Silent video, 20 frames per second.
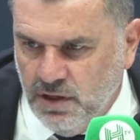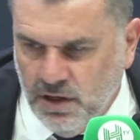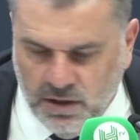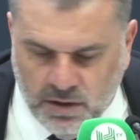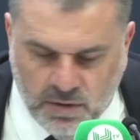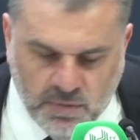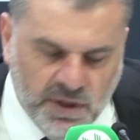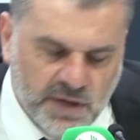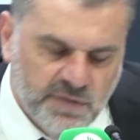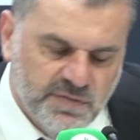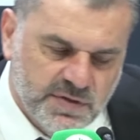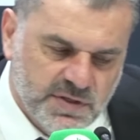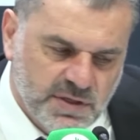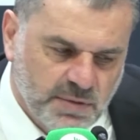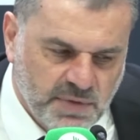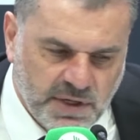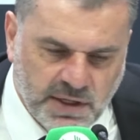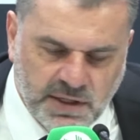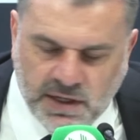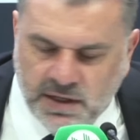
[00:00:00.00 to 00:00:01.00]
I've got to wait for
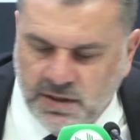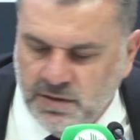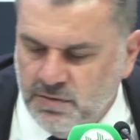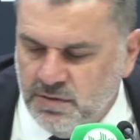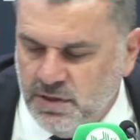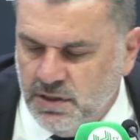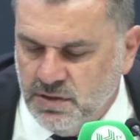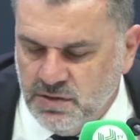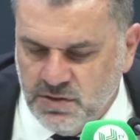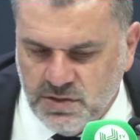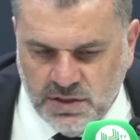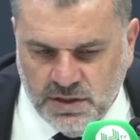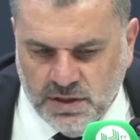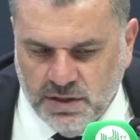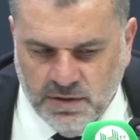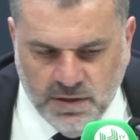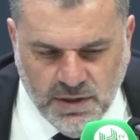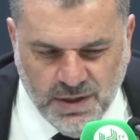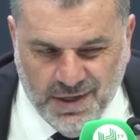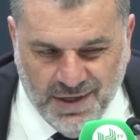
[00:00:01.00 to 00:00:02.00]
somebody down the road.
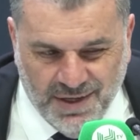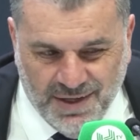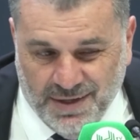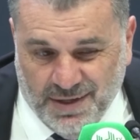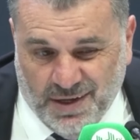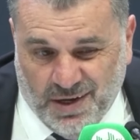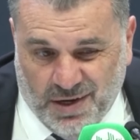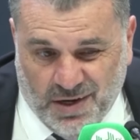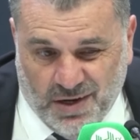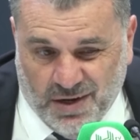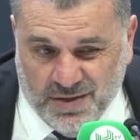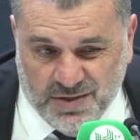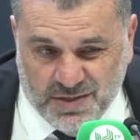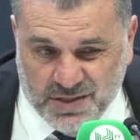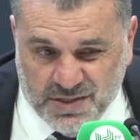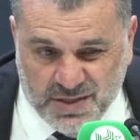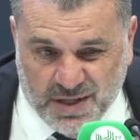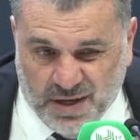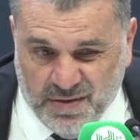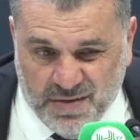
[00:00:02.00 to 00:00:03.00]
So I
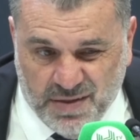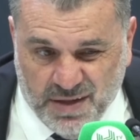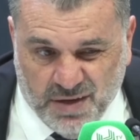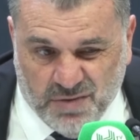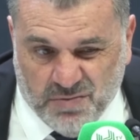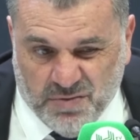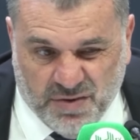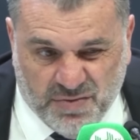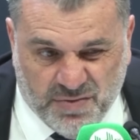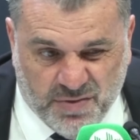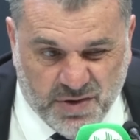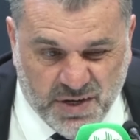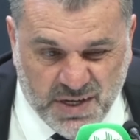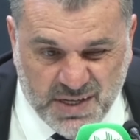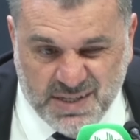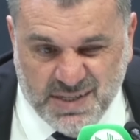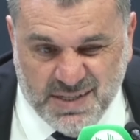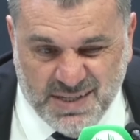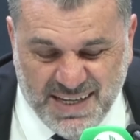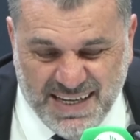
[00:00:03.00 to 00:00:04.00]
just don't think
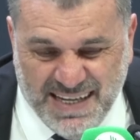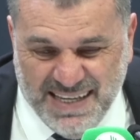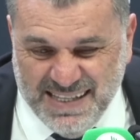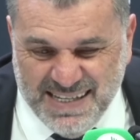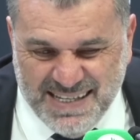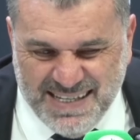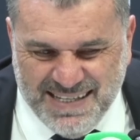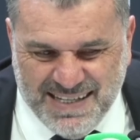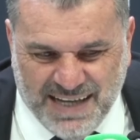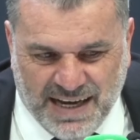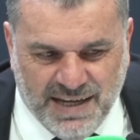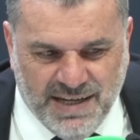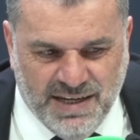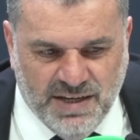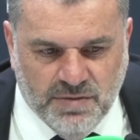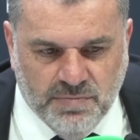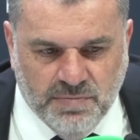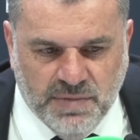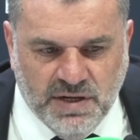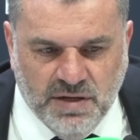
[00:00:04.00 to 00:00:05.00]
referees in the
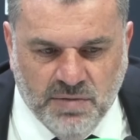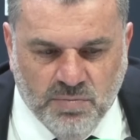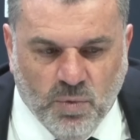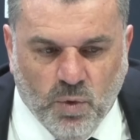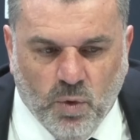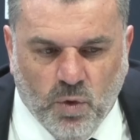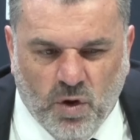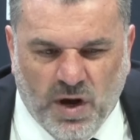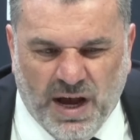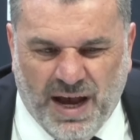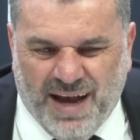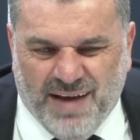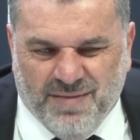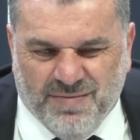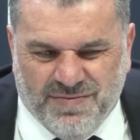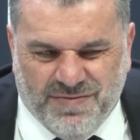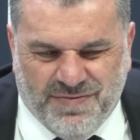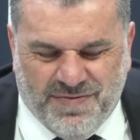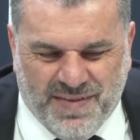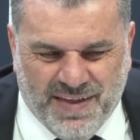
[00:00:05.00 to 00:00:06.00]
stadium anymore
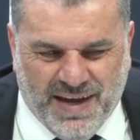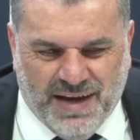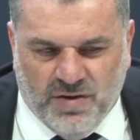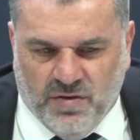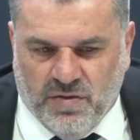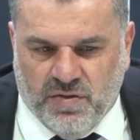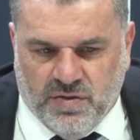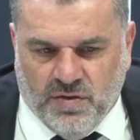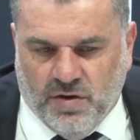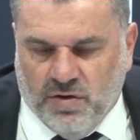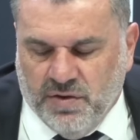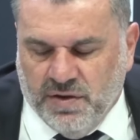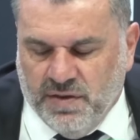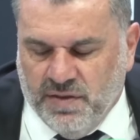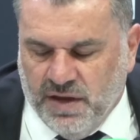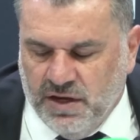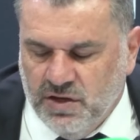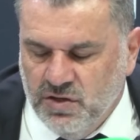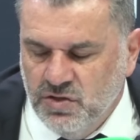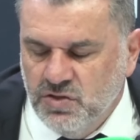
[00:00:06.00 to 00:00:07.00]
have that authority
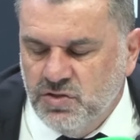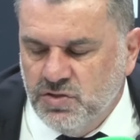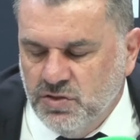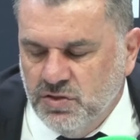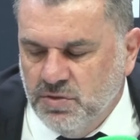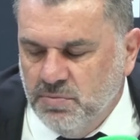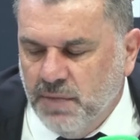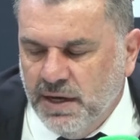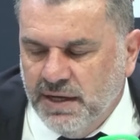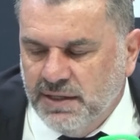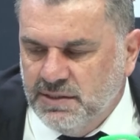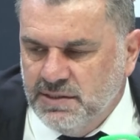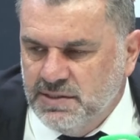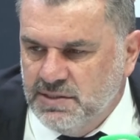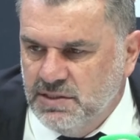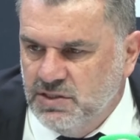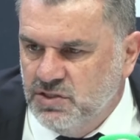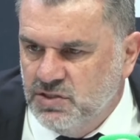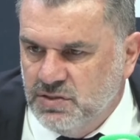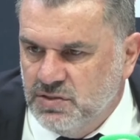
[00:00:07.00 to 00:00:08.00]
they used to to make
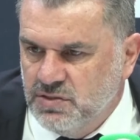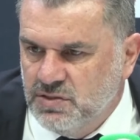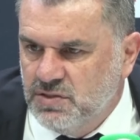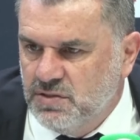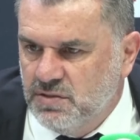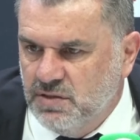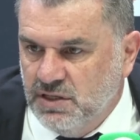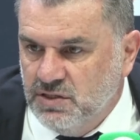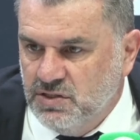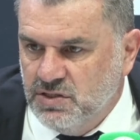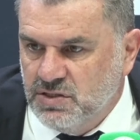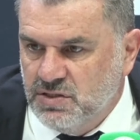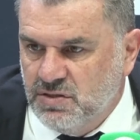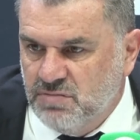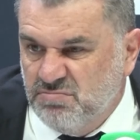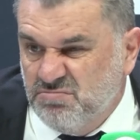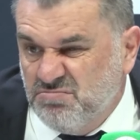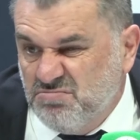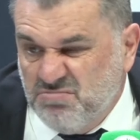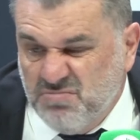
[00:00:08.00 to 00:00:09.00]
decisions. They
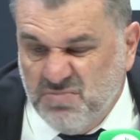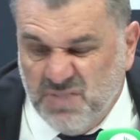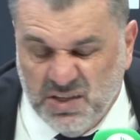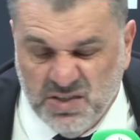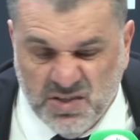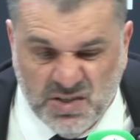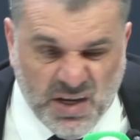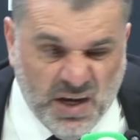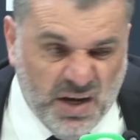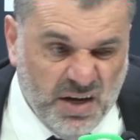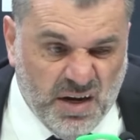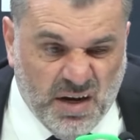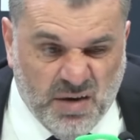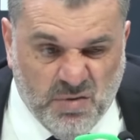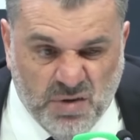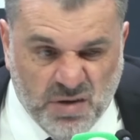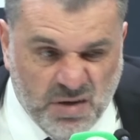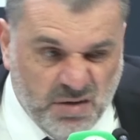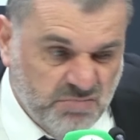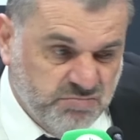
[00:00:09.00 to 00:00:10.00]
just they just go, you
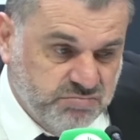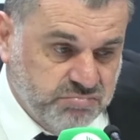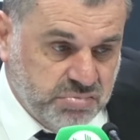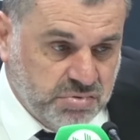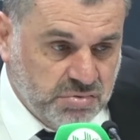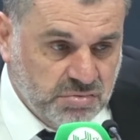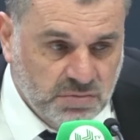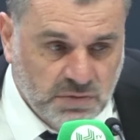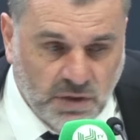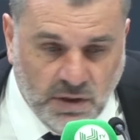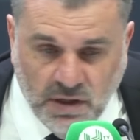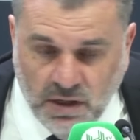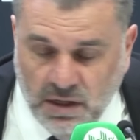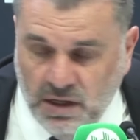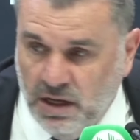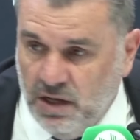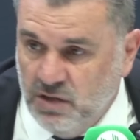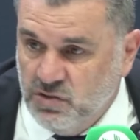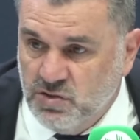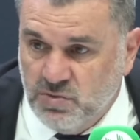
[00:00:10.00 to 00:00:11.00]
know what, I'll,
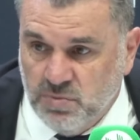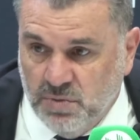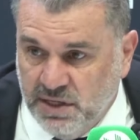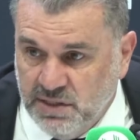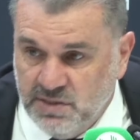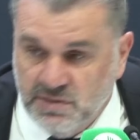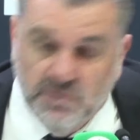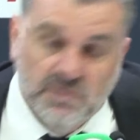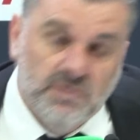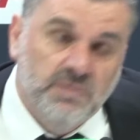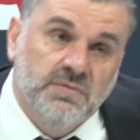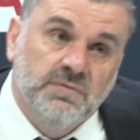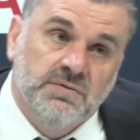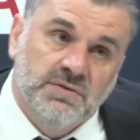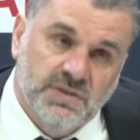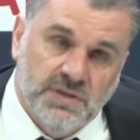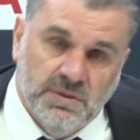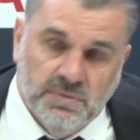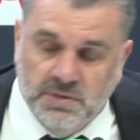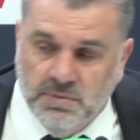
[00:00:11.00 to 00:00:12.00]
I'll just wait till
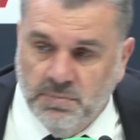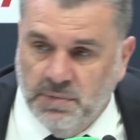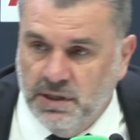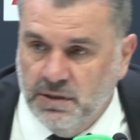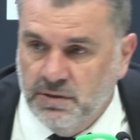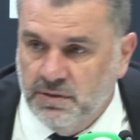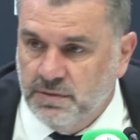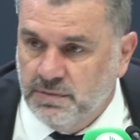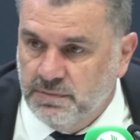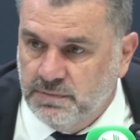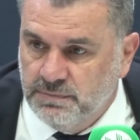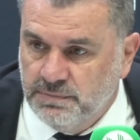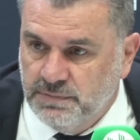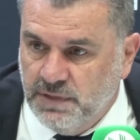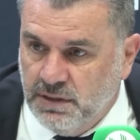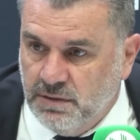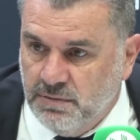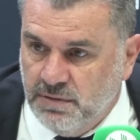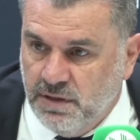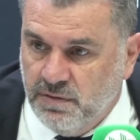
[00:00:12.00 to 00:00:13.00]
see what the bloke
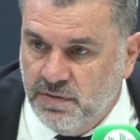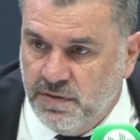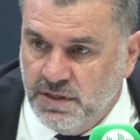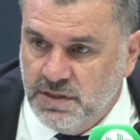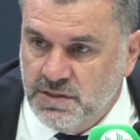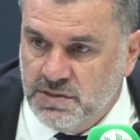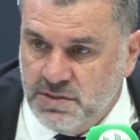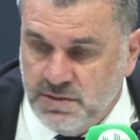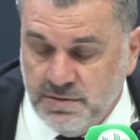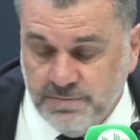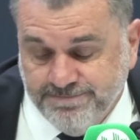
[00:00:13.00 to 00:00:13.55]
down the road thinks.